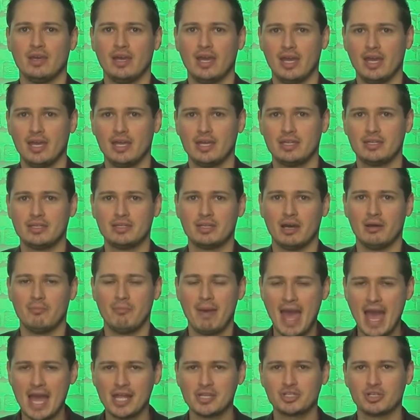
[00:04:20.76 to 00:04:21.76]
And
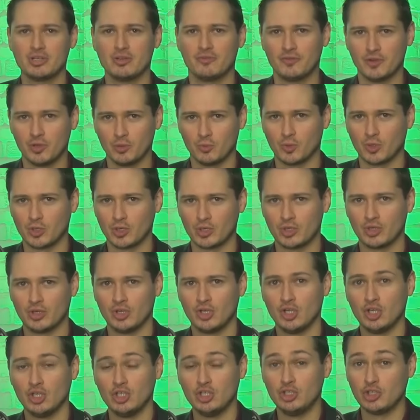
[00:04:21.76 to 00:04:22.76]
imagine if it
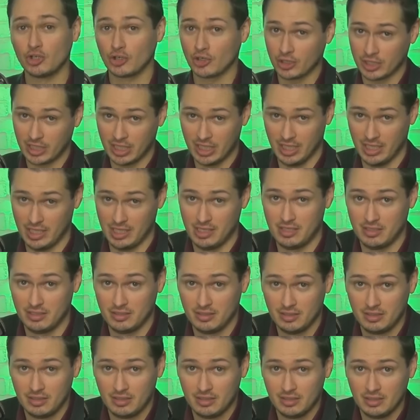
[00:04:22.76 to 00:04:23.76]
were your kid
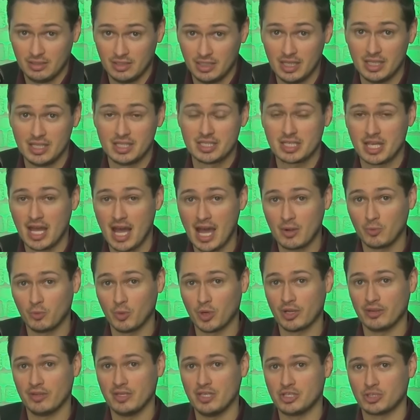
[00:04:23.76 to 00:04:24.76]
inside
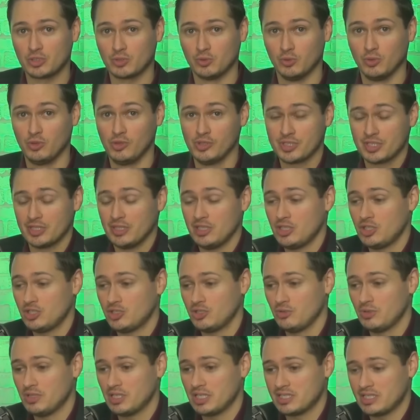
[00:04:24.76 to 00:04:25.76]
one of these schools, and these
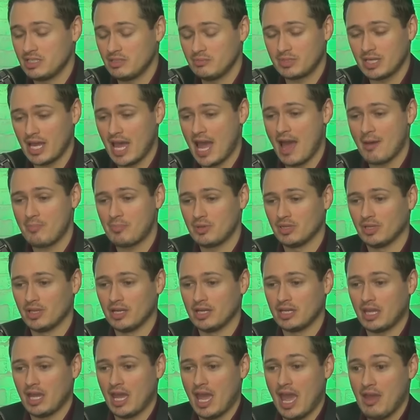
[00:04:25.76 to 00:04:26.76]
shootings seem to happen
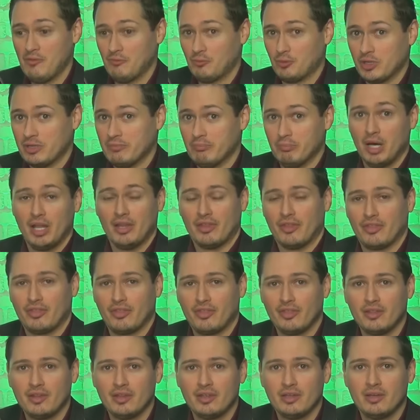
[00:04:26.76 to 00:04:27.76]
like every
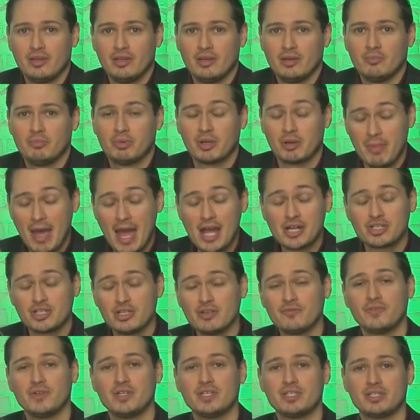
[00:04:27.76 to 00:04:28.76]
month. But
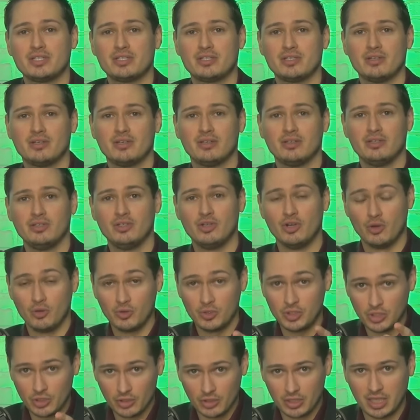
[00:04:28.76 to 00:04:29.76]
imagine if it's, you
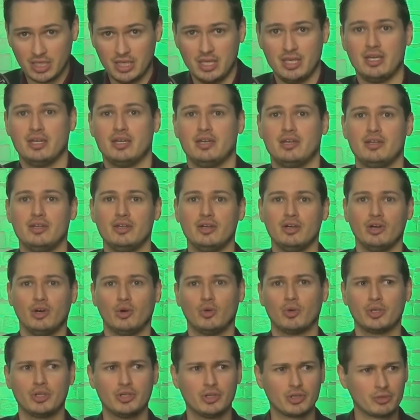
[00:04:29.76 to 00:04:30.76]
know, your kid
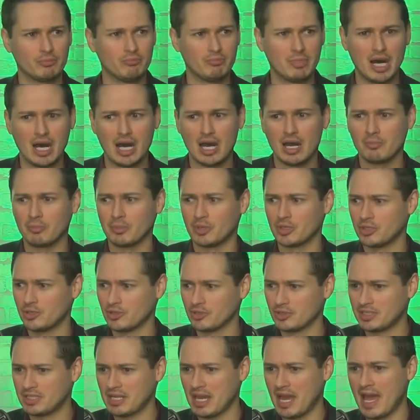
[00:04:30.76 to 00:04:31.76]
or your mom or
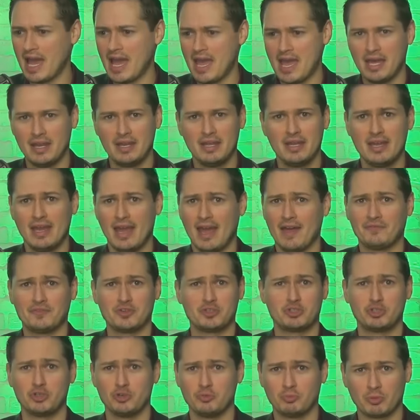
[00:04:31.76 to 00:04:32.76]
your dad at
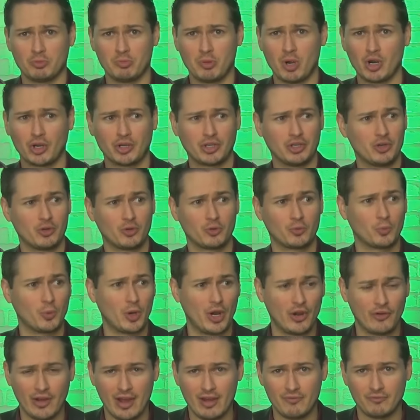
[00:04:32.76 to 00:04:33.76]
the supermarket or
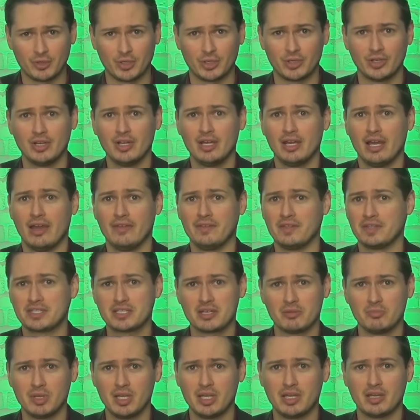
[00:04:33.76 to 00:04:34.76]
wherever, and then
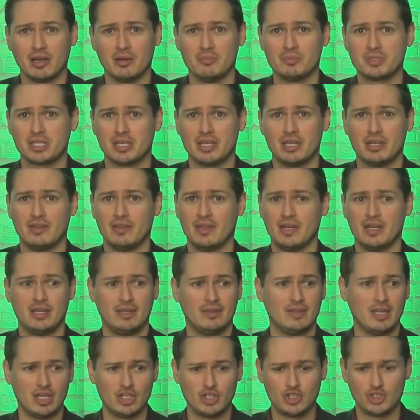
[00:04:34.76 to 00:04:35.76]
somebody comes in and
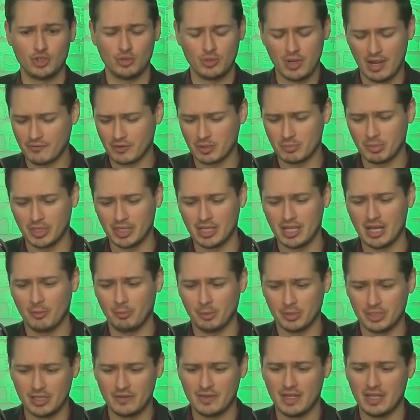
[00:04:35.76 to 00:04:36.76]
they shoot everybody
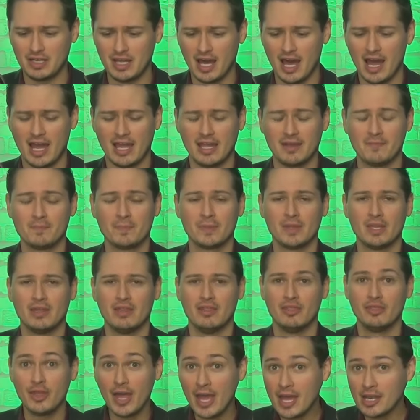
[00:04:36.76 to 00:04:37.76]
up and then they die.
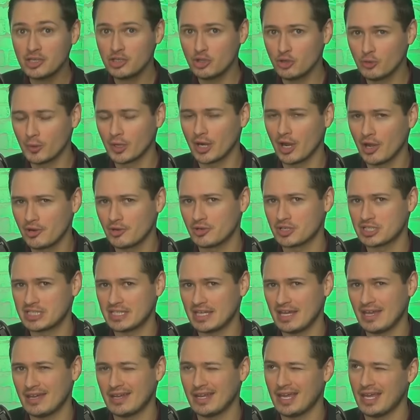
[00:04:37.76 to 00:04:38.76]
Then you would
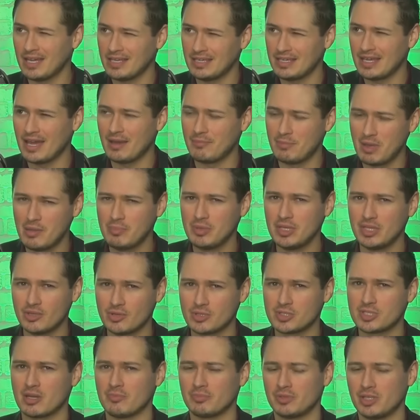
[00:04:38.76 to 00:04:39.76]
understand, hey, yeah, maybe
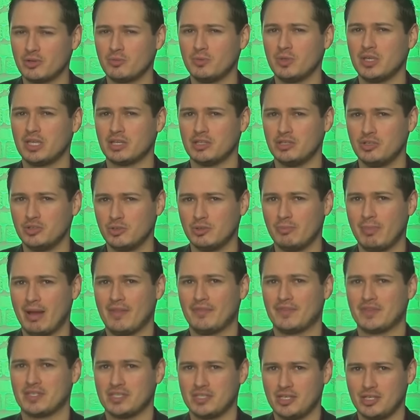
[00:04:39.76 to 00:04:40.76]
there's something we can do
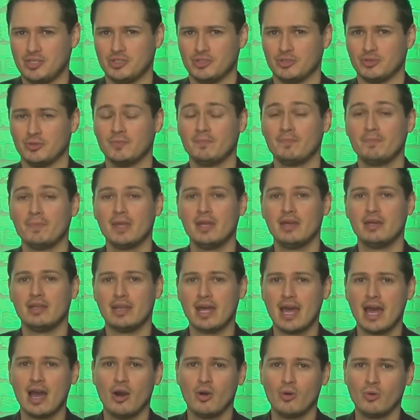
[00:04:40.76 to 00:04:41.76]
about this issue.
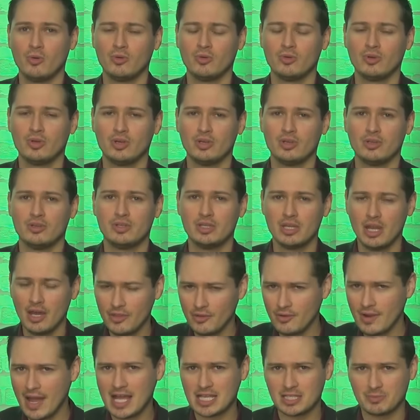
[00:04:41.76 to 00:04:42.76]
Now, the
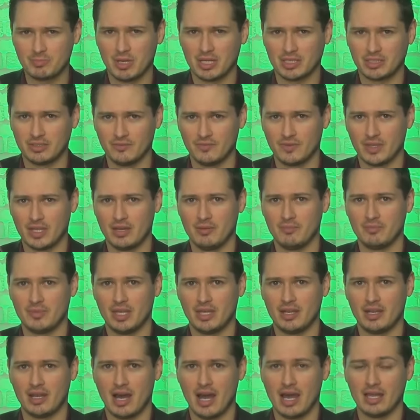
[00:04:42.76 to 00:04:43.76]
other aspect of them
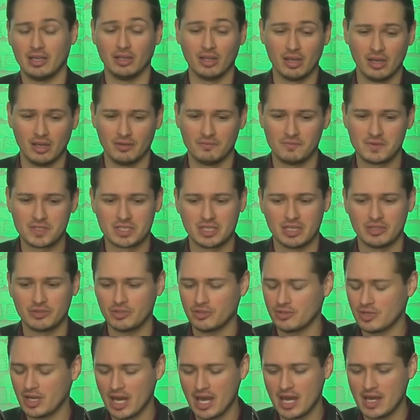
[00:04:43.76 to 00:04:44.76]
that I love is
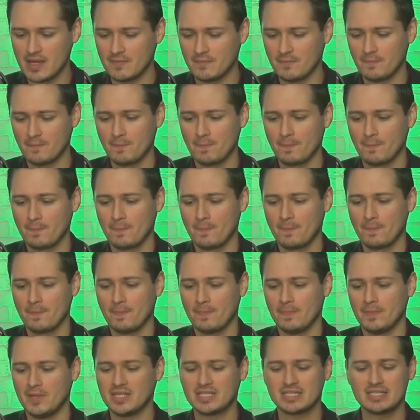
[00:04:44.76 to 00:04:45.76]
that
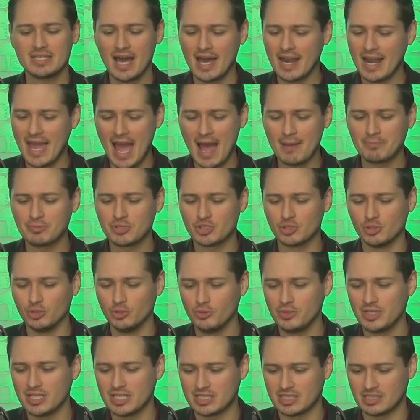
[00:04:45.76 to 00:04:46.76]
it's not
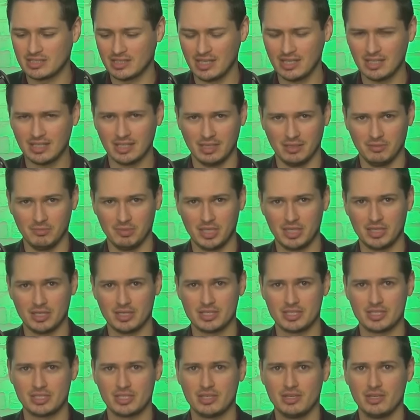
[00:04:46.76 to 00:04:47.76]
absolutist thinking,
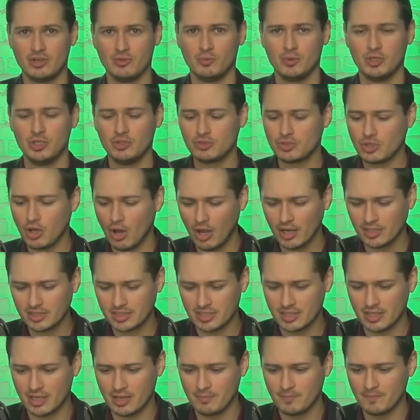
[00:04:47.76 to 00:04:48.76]
because when you talk
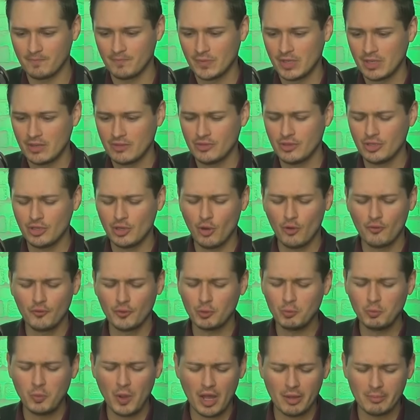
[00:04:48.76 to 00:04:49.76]
to them, the
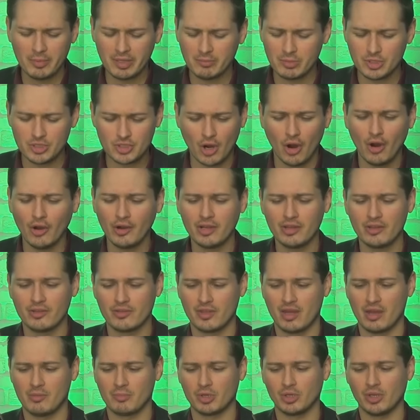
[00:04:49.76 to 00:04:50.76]
overwhelming majority
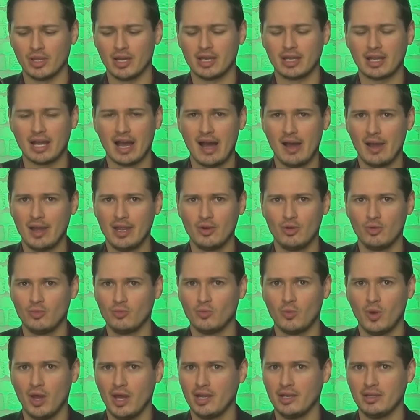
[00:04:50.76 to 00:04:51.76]
of them are like, I
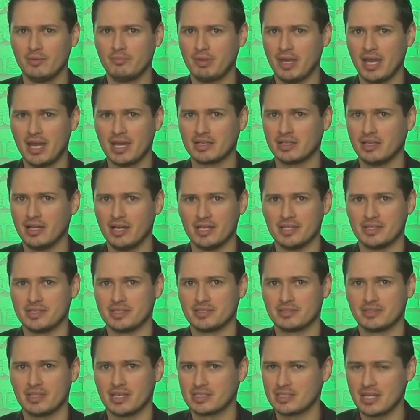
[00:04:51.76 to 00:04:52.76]
don't want to ban
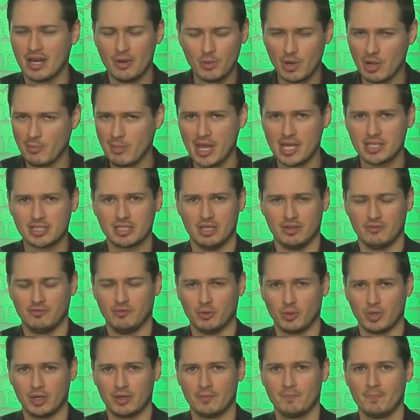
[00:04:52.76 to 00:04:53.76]
guns. That's not what I'm asking
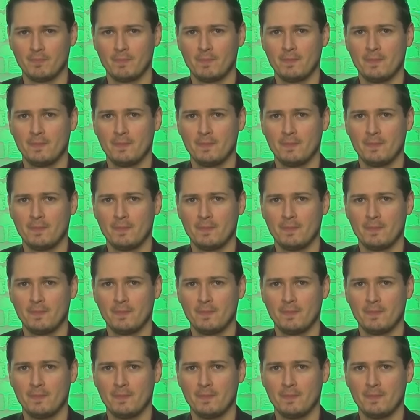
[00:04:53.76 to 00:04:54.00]
for.